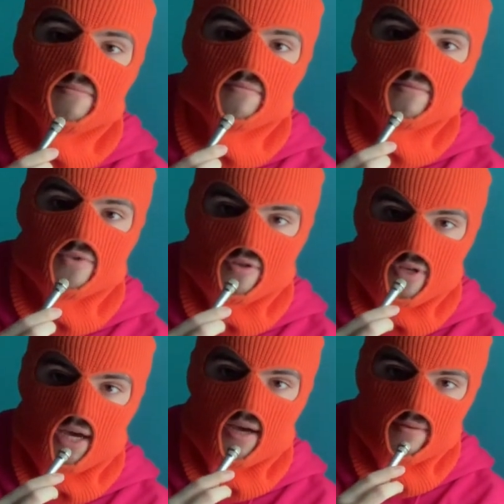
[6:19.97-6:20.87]
So
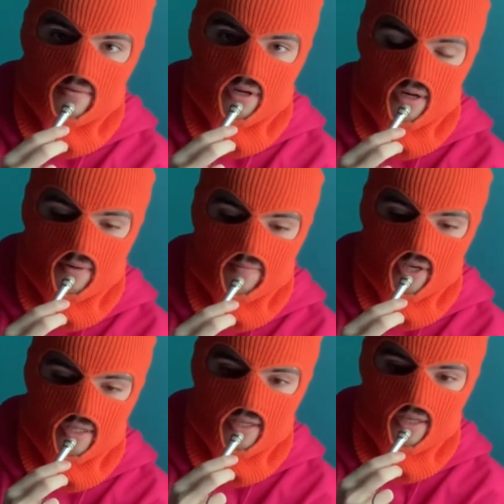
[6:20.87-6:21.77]
yeah.
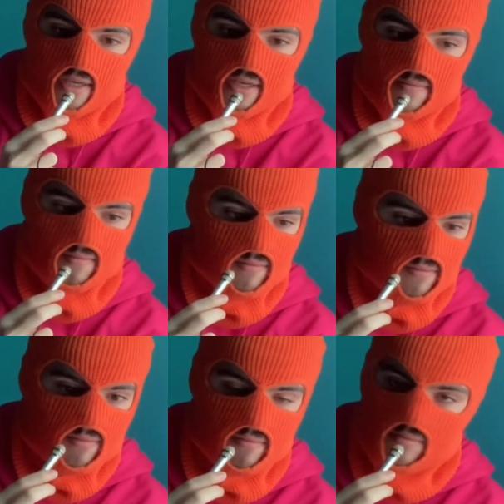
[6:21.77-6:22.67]
Basically,
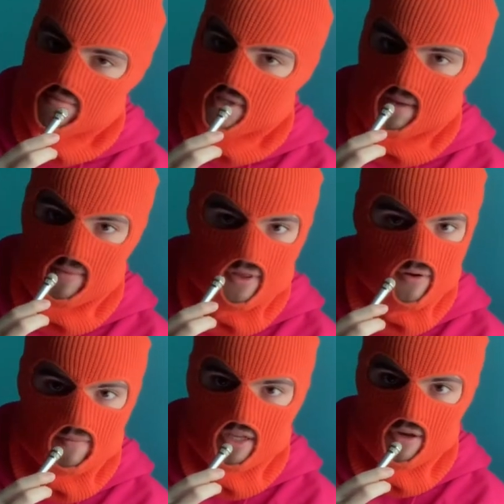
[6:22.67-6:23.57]
they
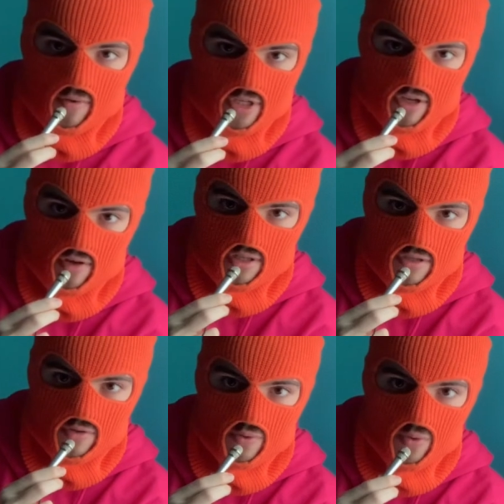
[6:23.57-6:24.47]
know each other at
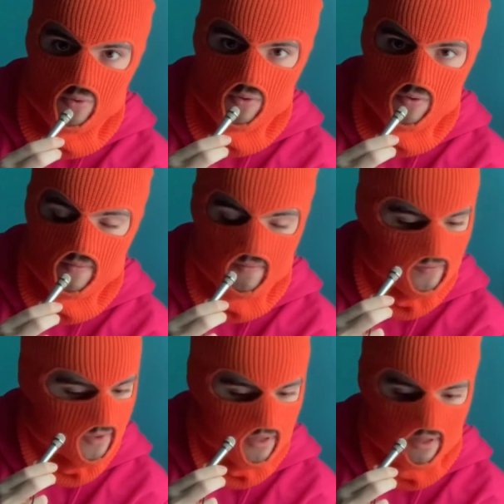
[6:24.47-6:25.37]
school,
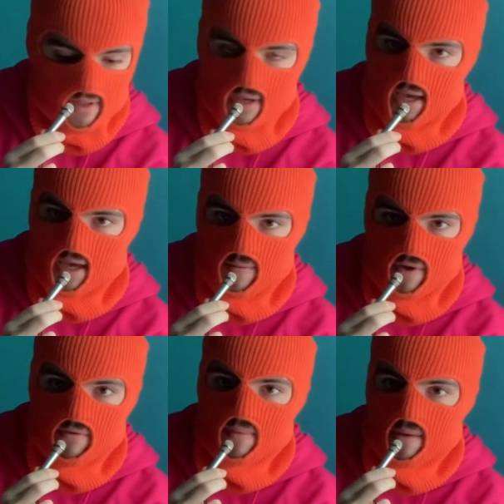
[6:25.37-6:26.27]
and
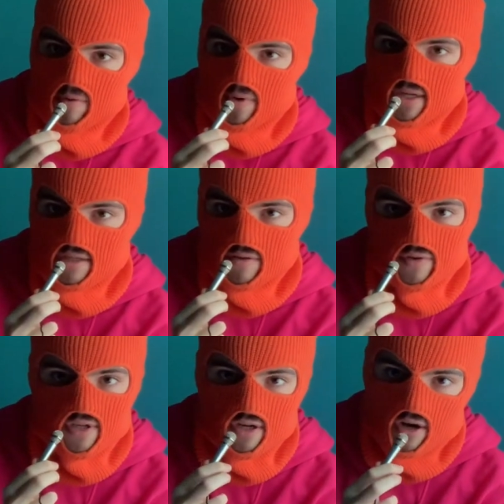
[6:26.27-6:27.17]
Wavy Baby wants
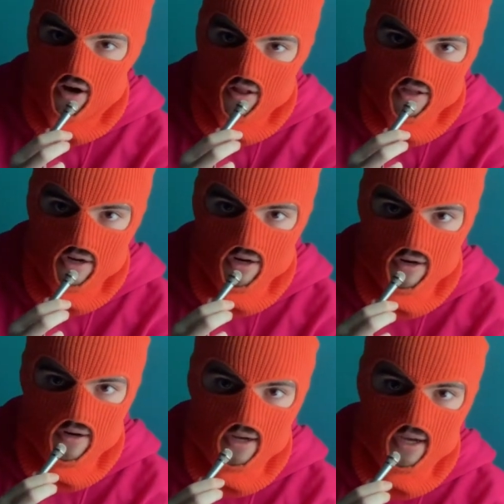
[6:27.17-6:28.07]
Lucy to call
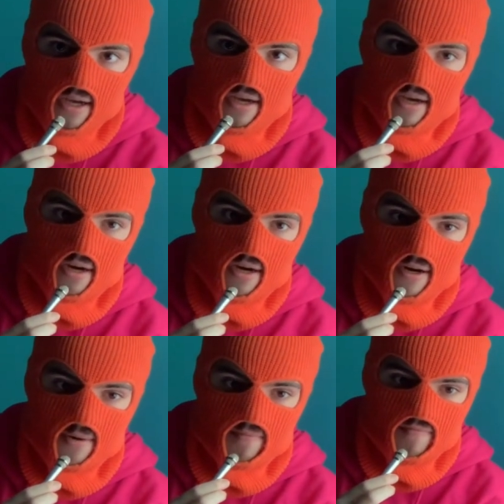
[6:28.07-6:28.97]
her.
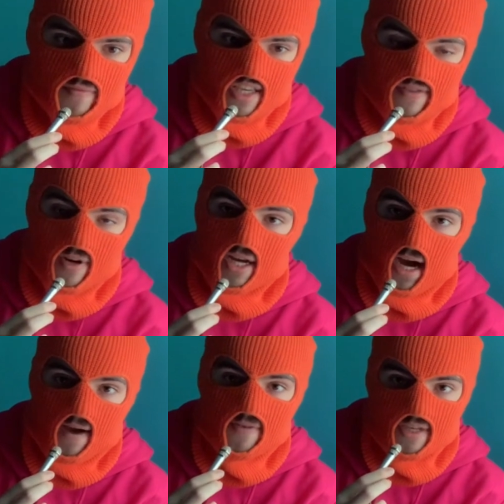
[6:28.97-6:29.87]
It's very
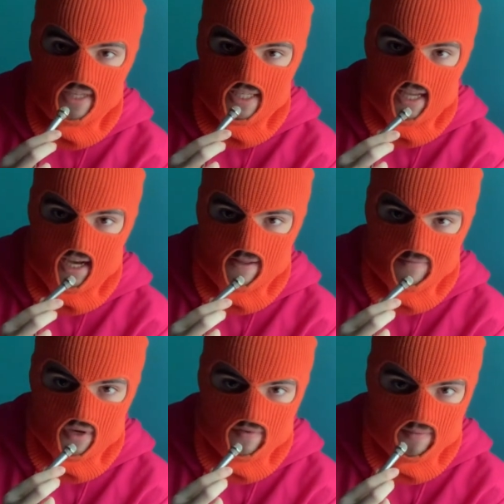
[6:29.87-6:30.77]
obvious that
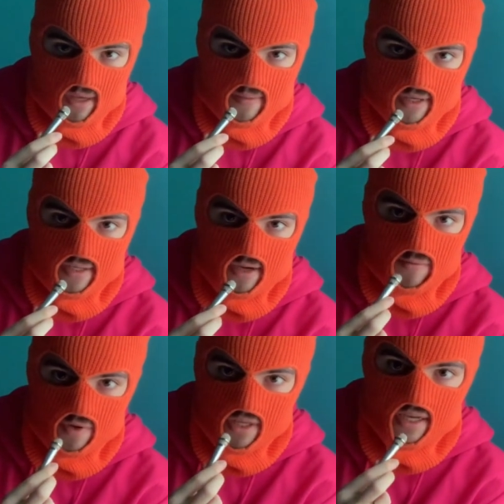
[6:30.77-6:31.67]
Wavy Baby is like
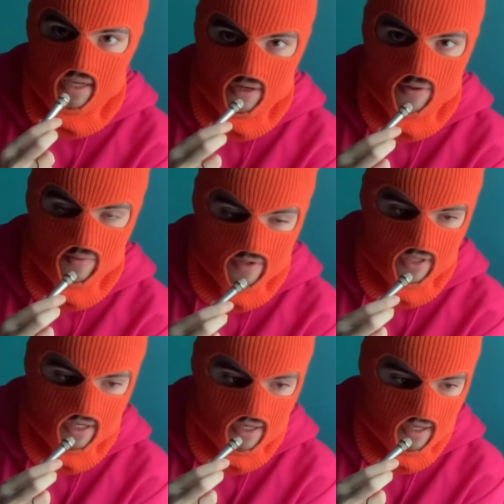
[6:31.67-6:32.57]
really into
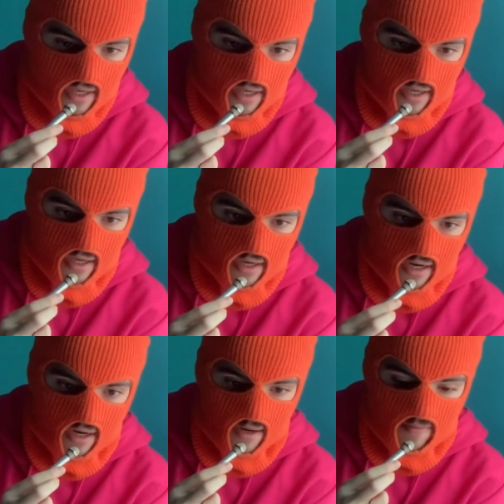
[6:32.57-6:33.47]
Lucy.
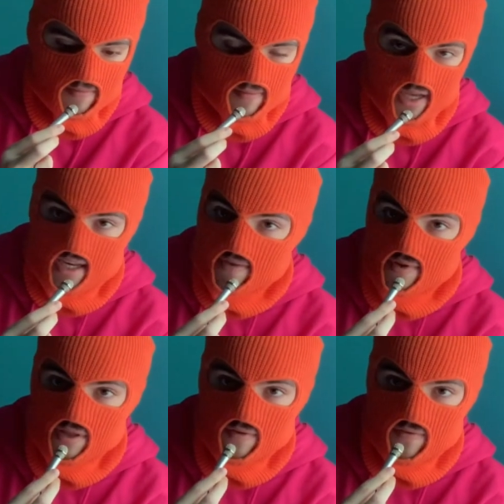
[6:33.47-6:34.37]
And
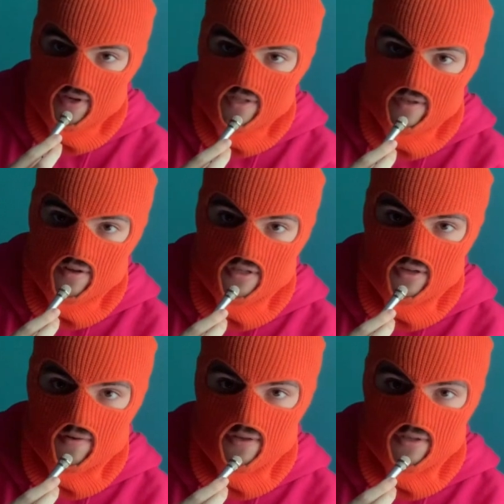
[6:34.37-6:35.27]
even their friends start to
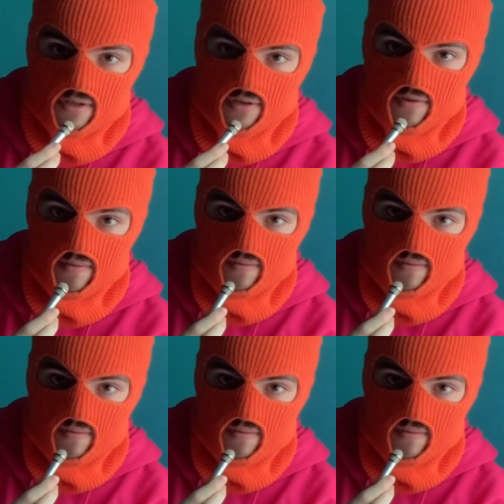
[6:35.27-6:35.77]
notice too.